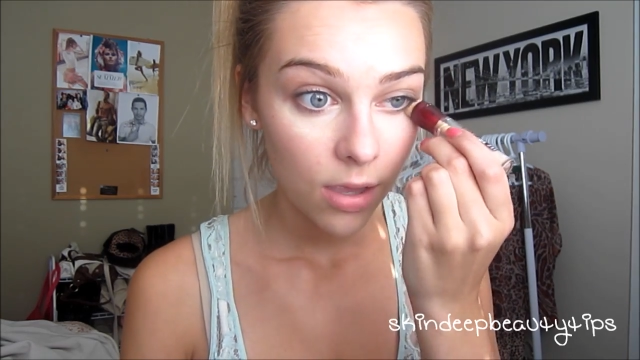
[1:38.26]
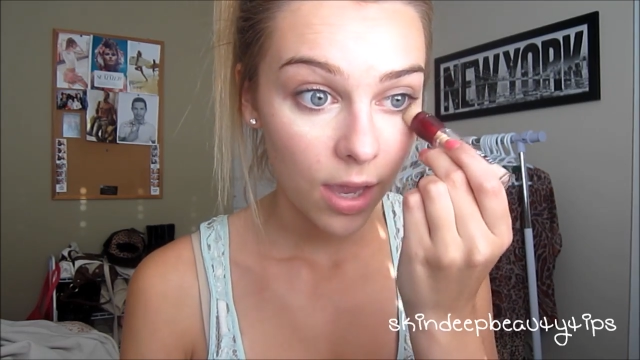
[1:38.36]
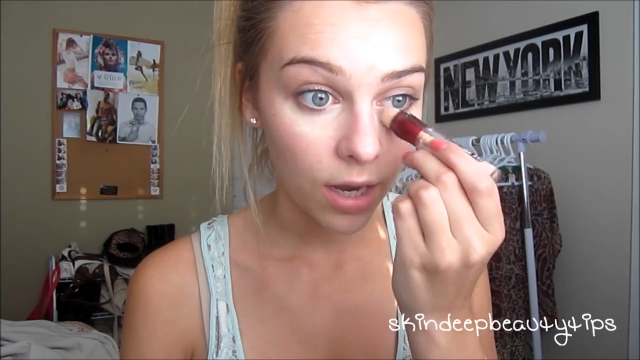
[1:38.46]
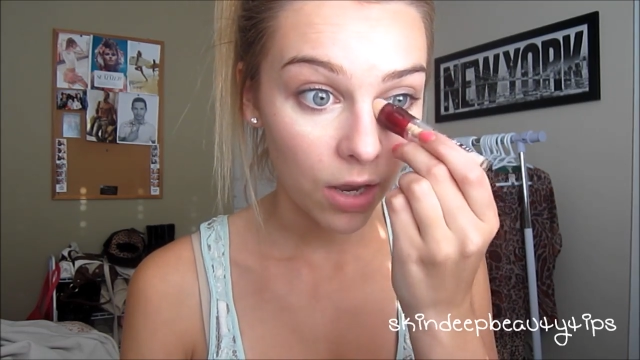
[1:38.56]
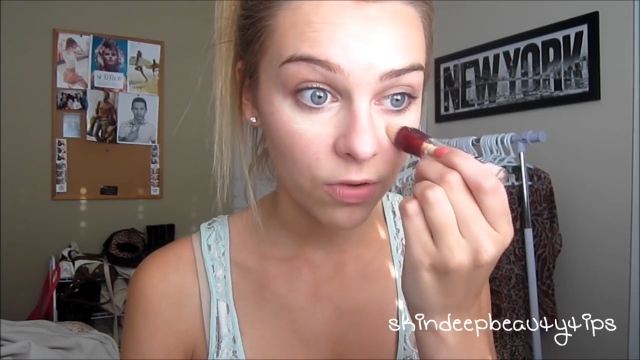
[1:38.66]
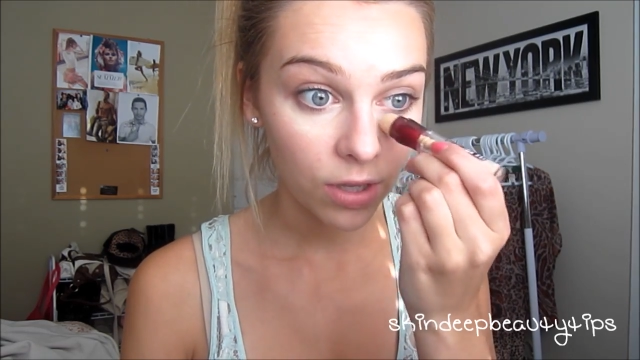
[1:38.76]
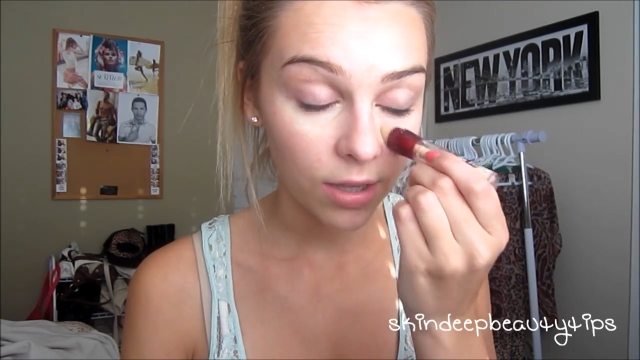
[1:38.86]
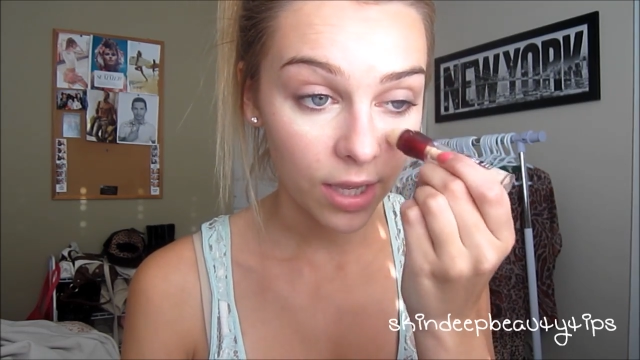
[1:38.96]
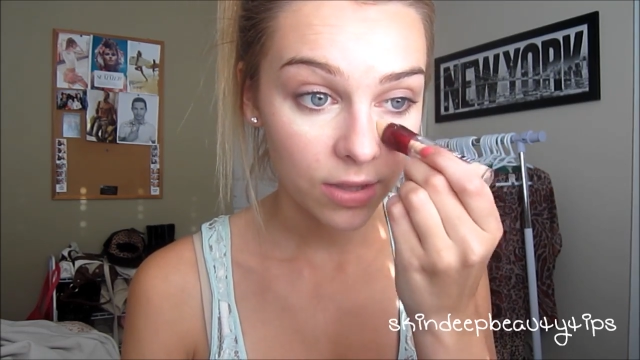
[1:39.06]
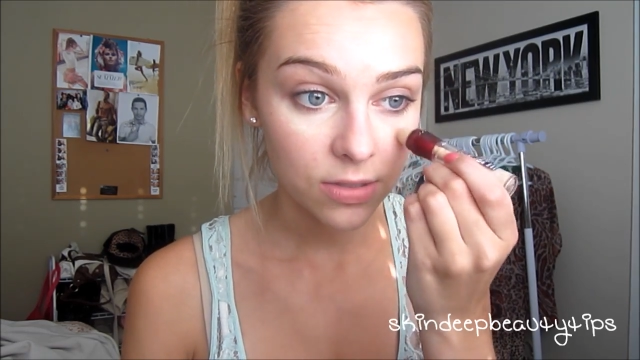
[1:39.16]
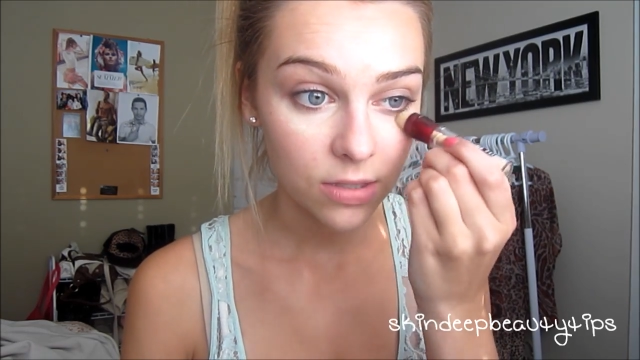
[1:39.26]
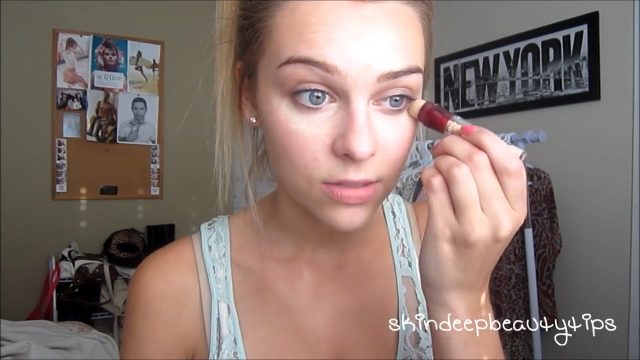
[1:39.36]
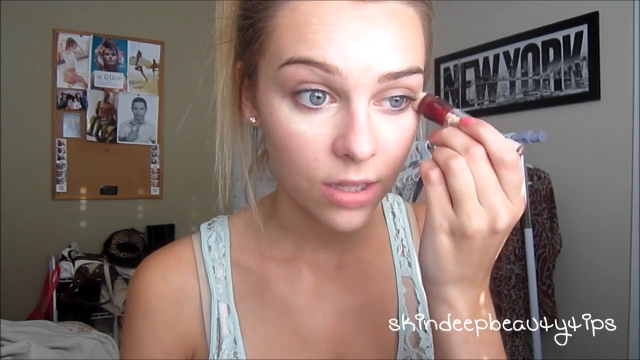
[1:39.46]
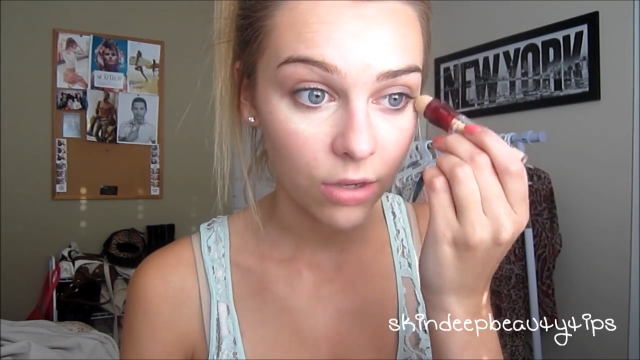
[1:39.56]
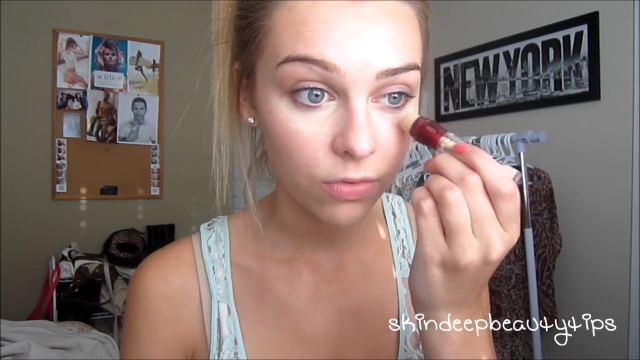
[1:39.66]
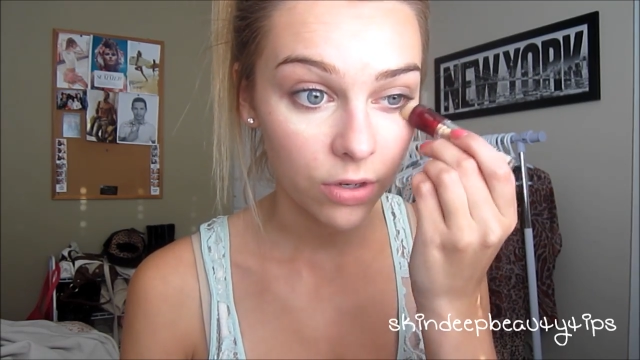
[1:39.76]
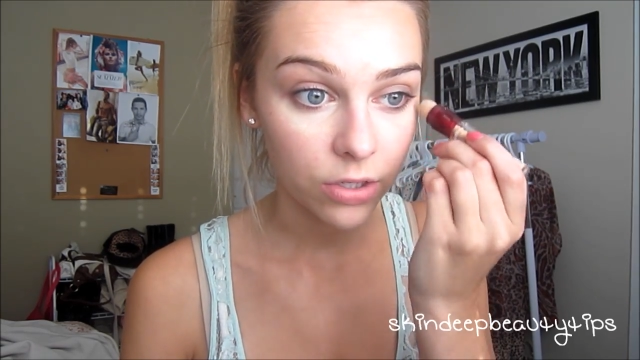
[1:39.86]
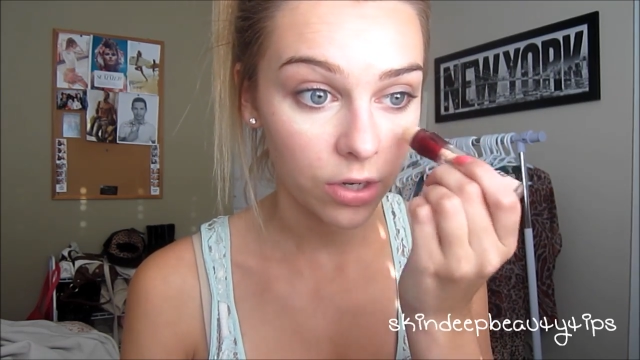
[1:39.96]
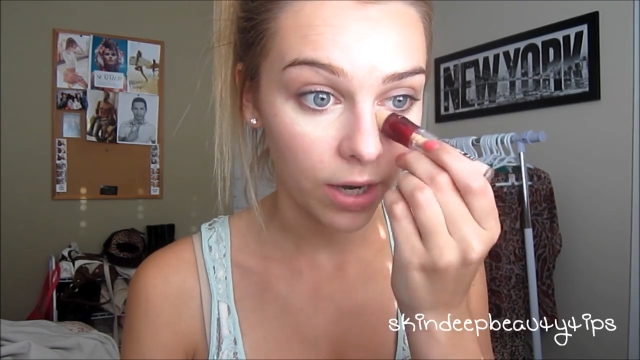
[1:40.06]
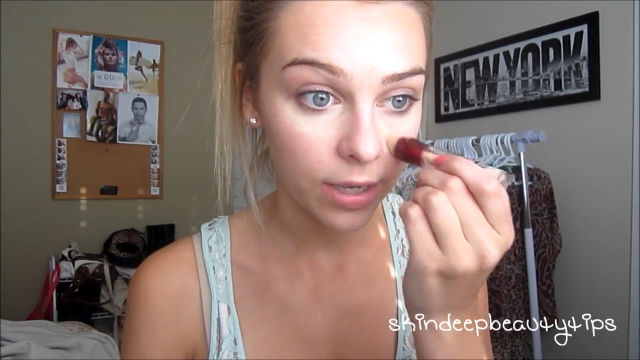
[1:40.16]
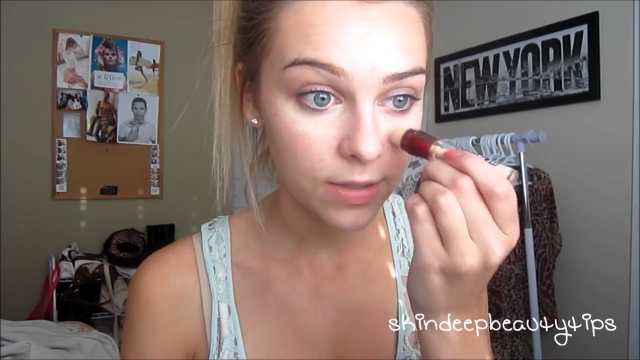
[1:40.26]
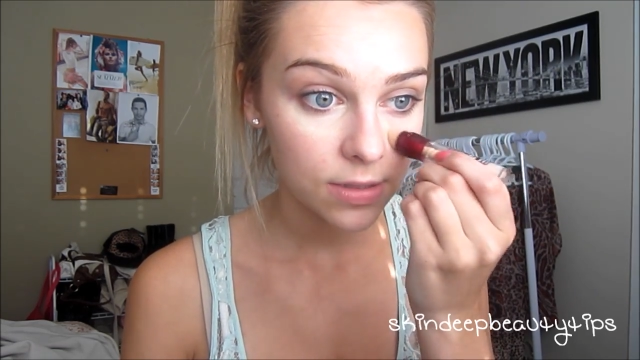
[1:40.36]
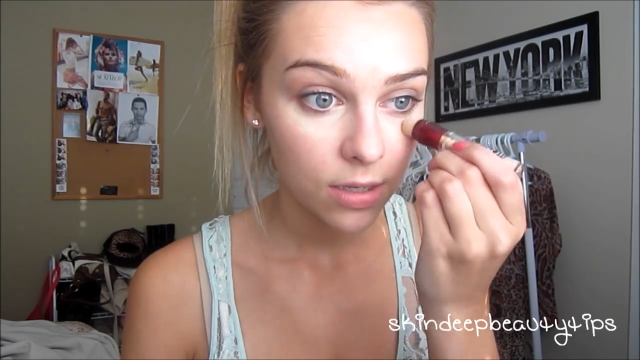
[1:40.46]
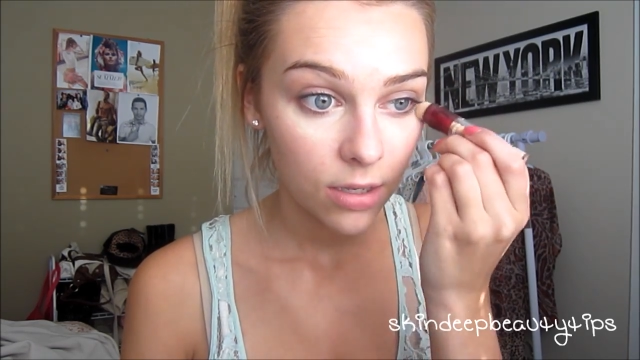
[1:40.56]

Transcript: And I really like this concealer for under your eyes.